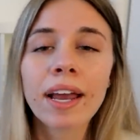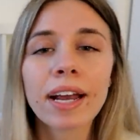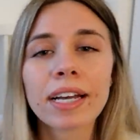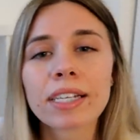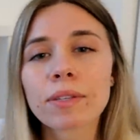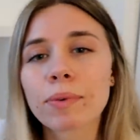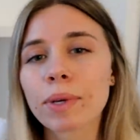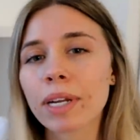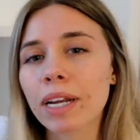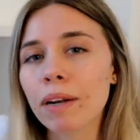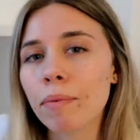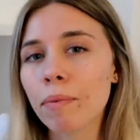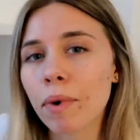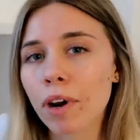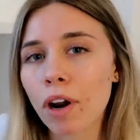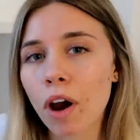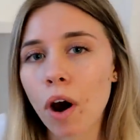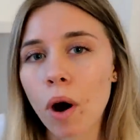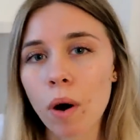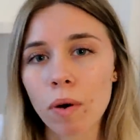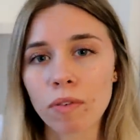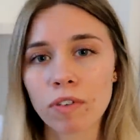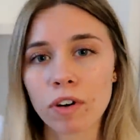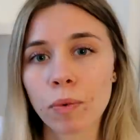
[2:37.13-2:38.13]
is we didn't want
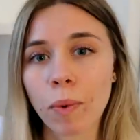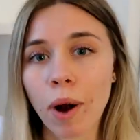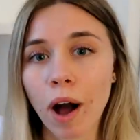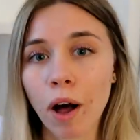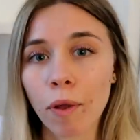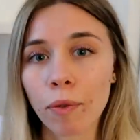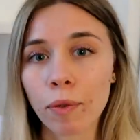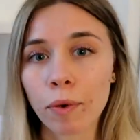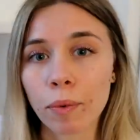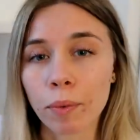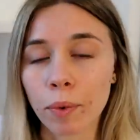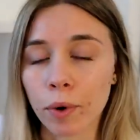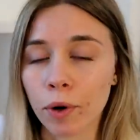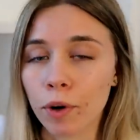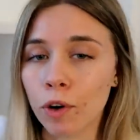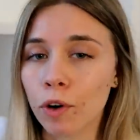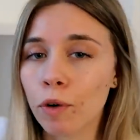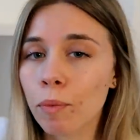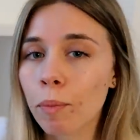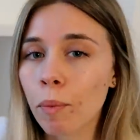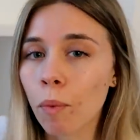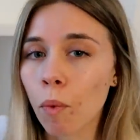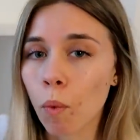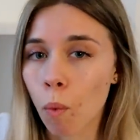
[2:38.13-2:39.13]
to overwhelm the
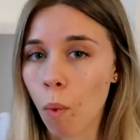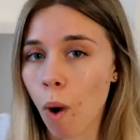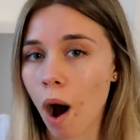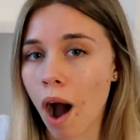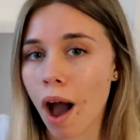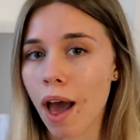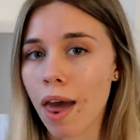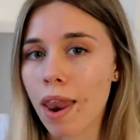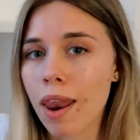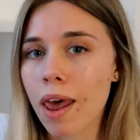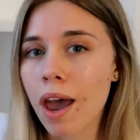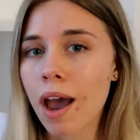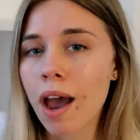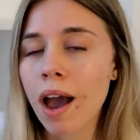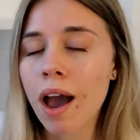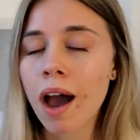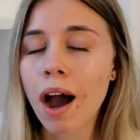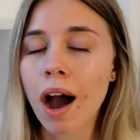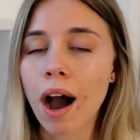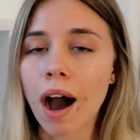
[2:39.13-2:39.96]
room, one,